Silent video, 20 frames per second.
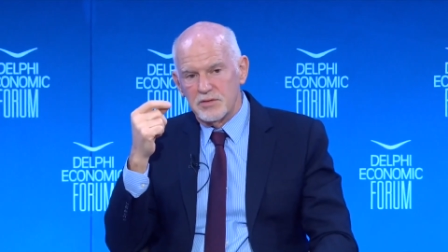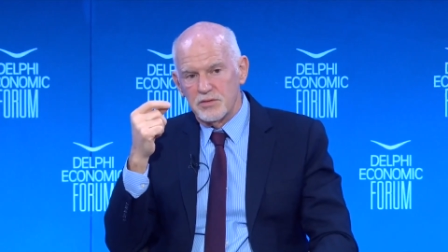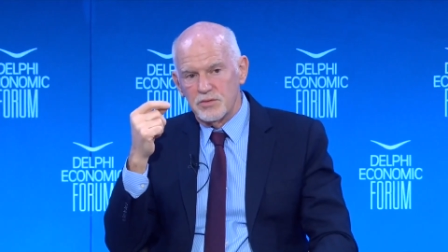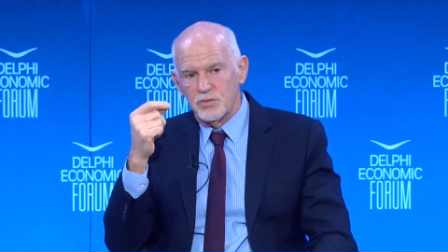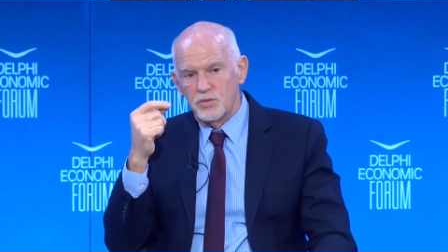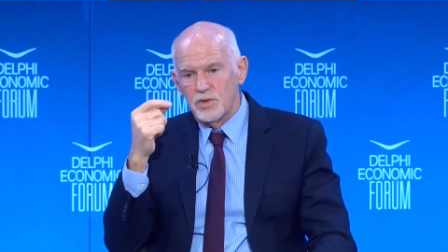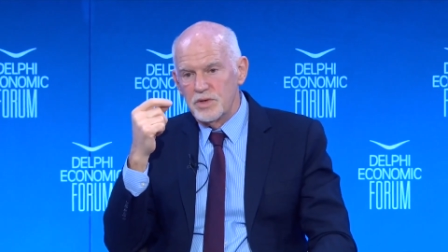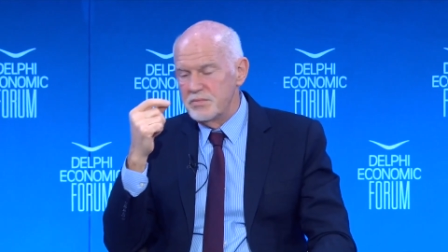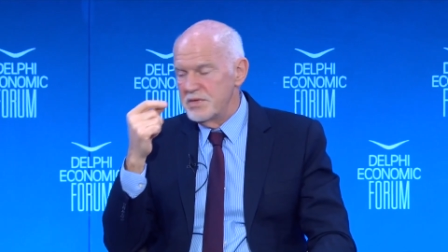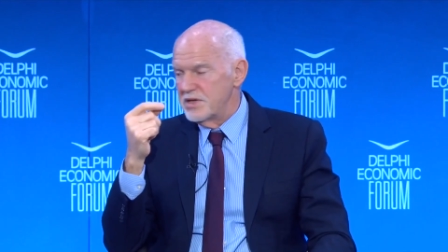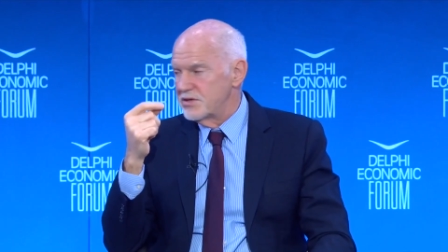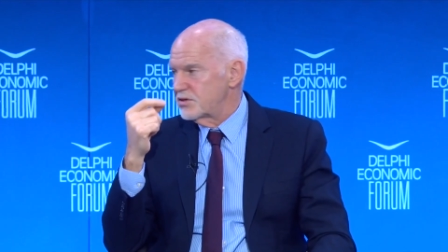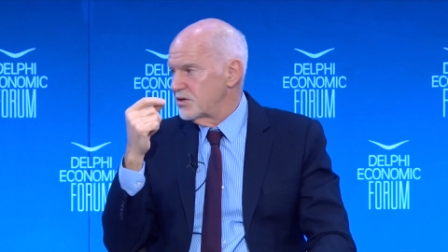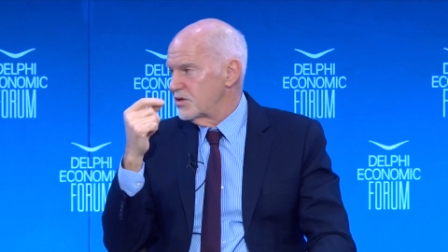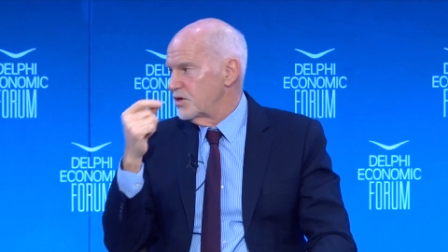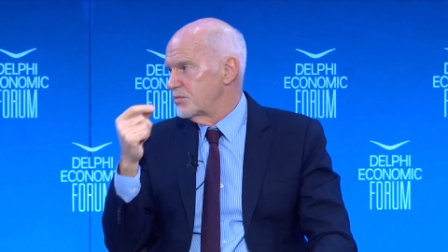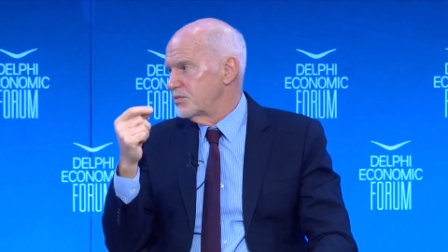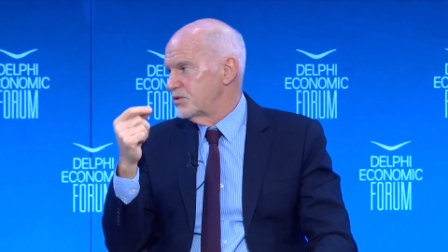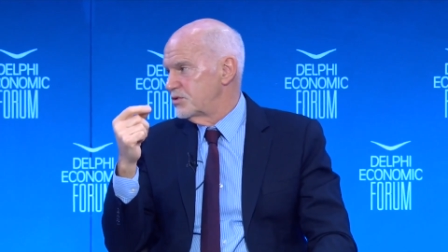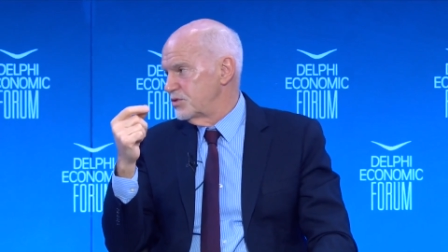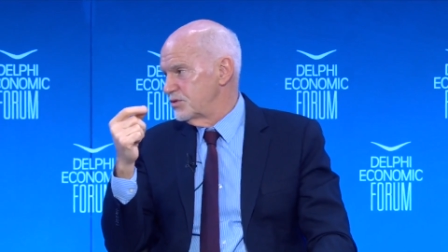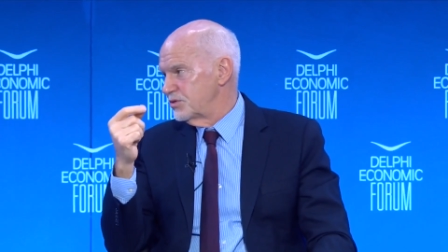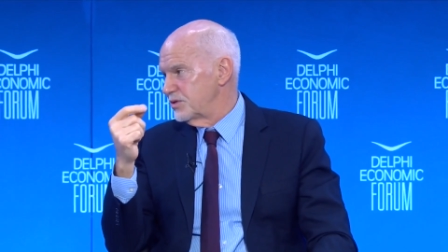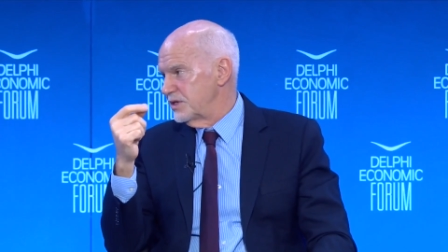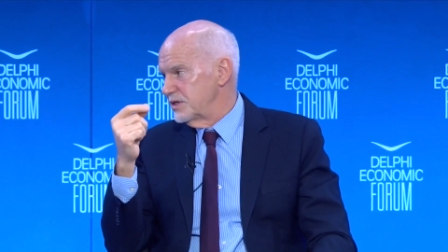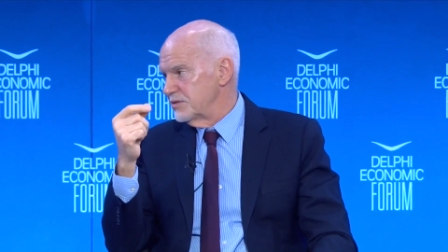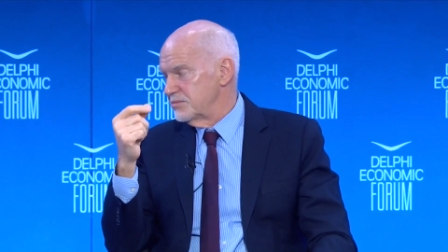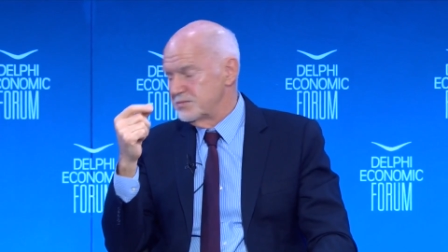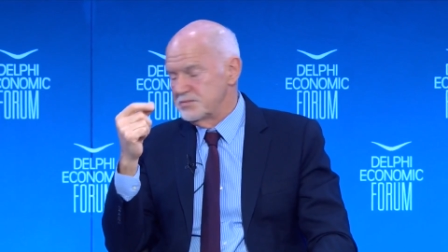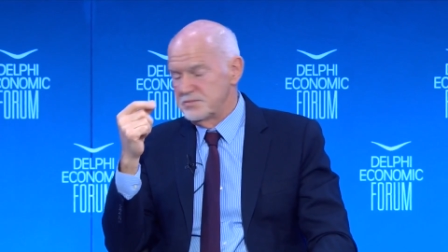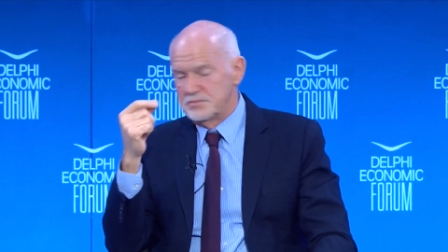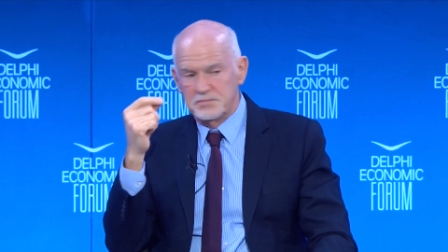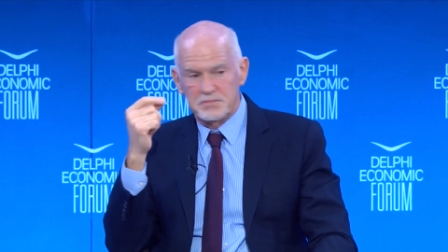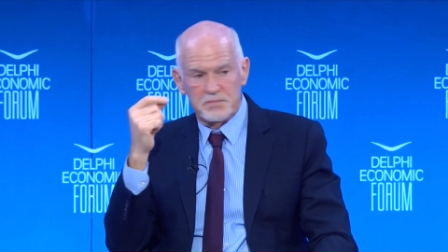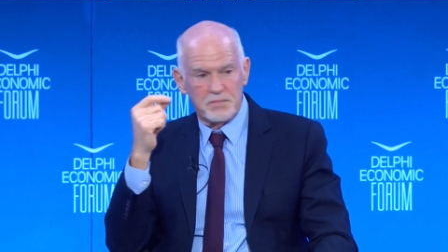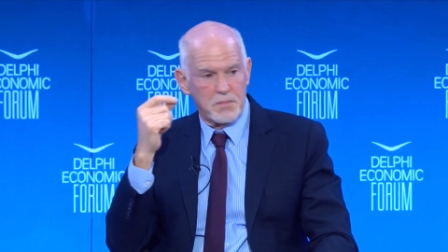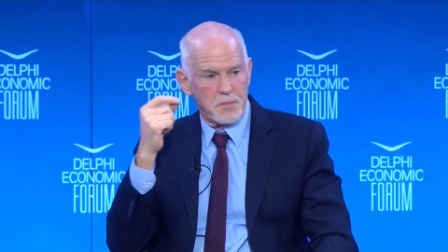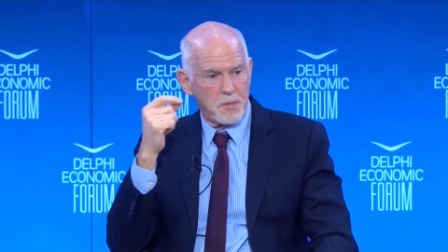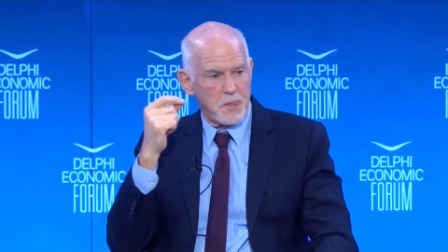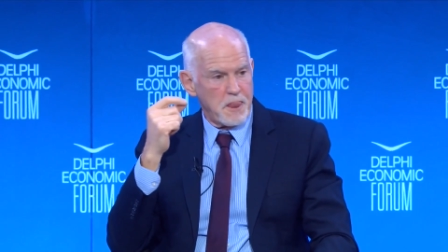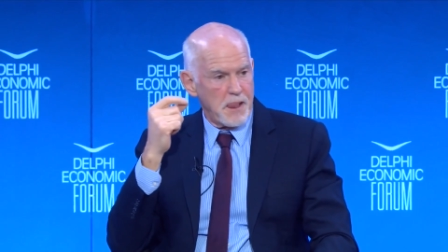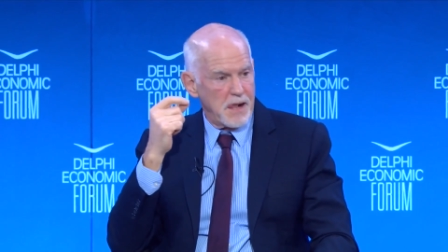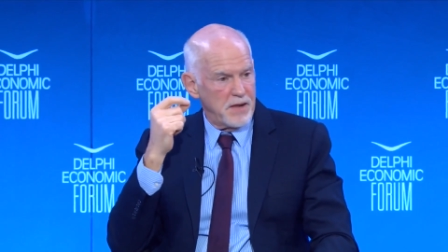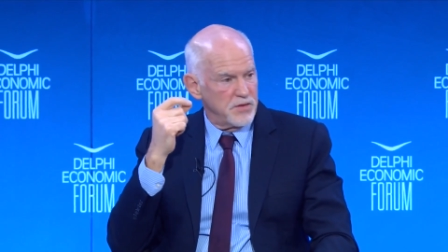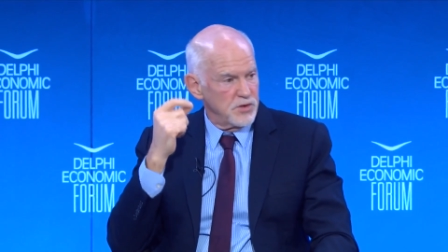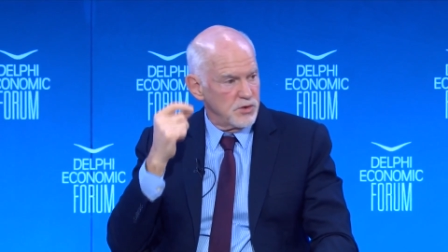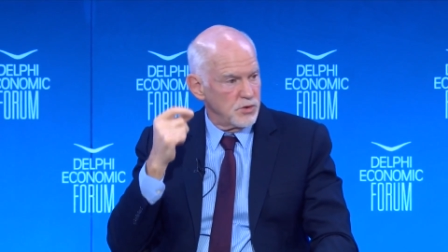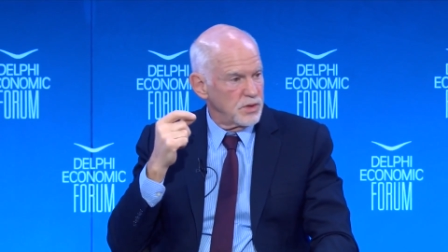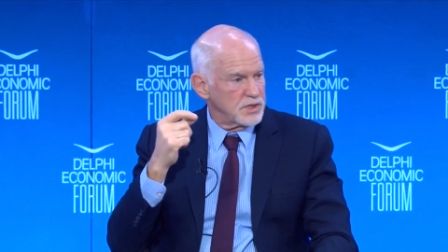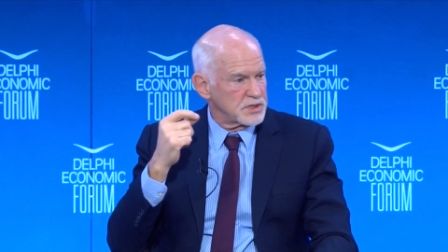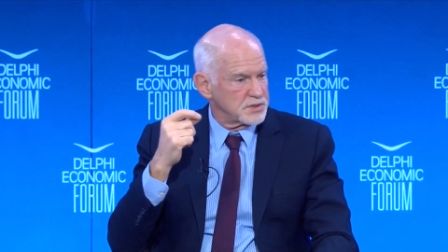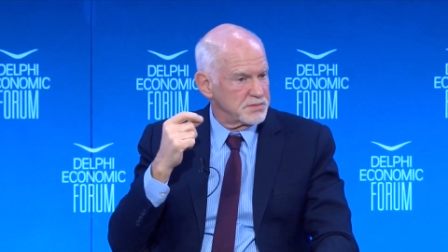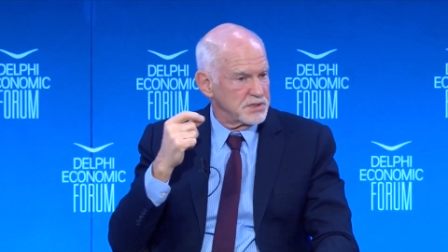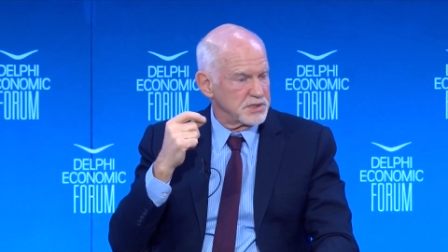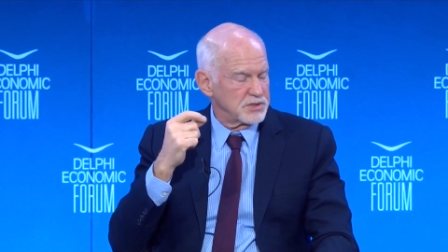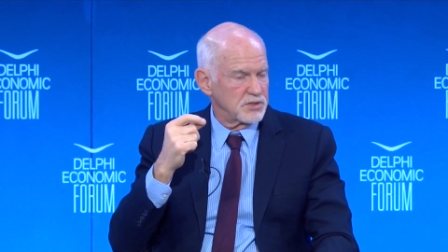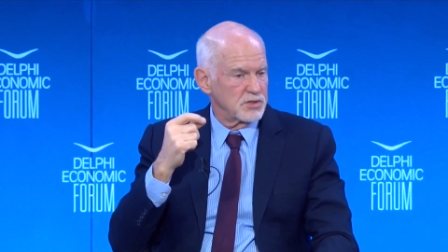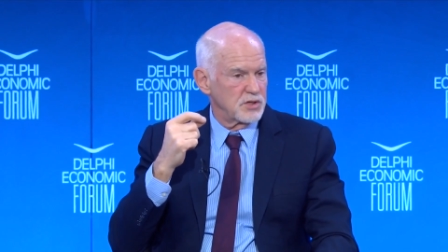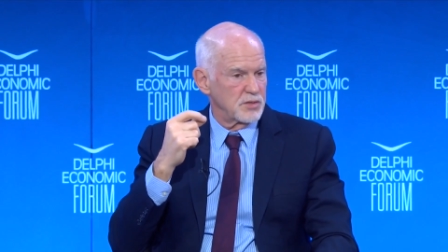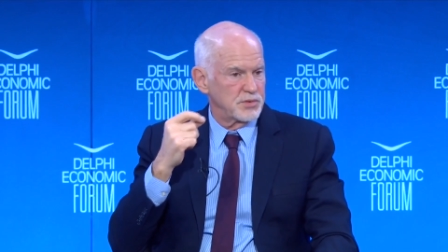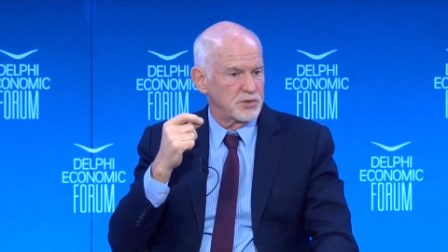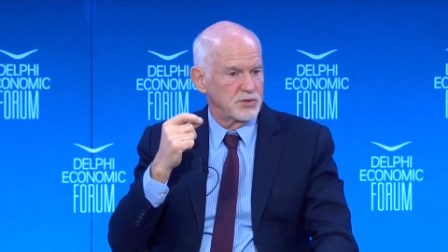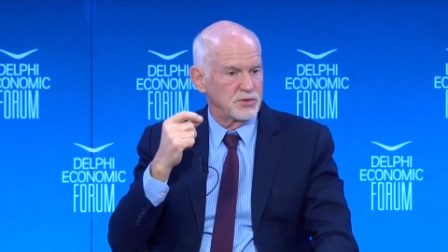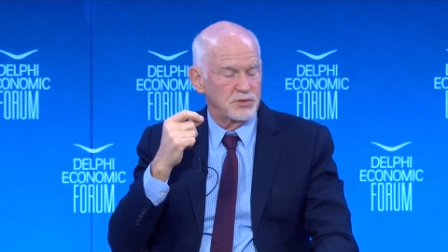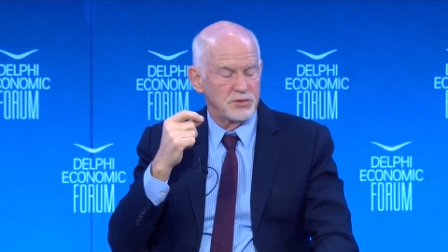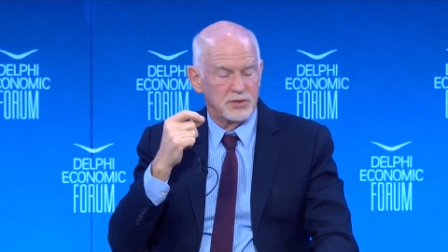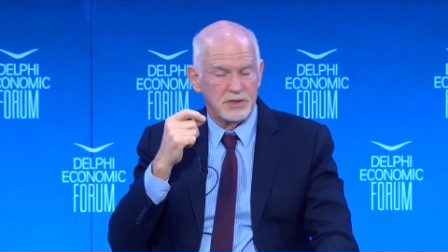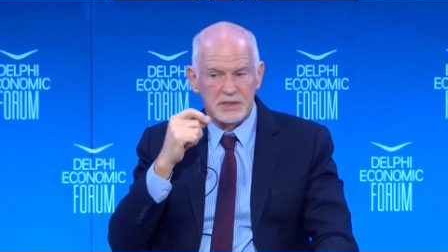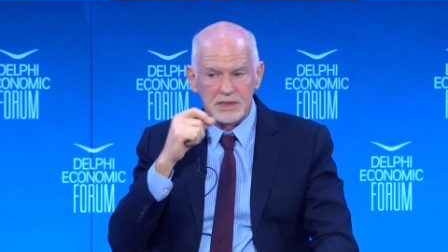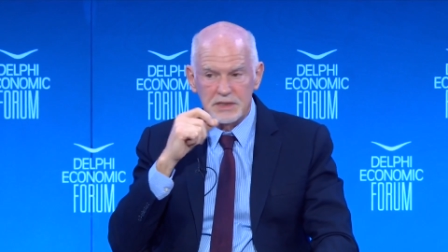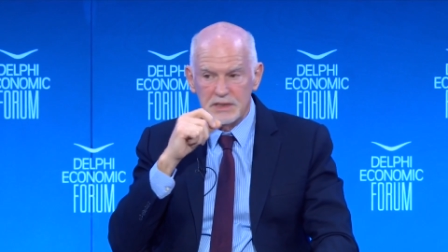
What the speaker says: we missed an opportunity, and the US missed an opportunity.